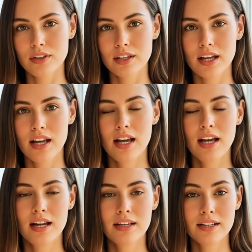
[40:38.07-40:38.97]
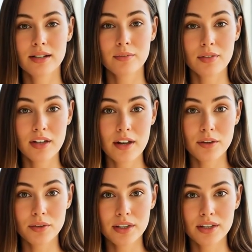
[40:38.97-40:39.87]
I rushed back to find my
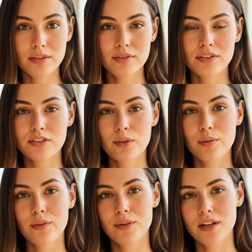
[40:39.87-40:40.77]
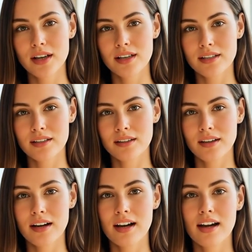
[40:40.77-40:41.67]
father attempting to charm my assistant into
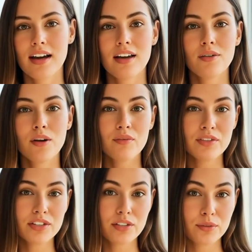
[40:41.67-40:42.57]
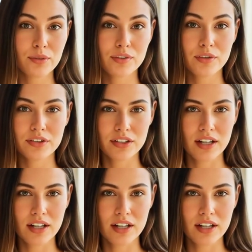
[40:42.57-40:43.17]
giving him access to my office.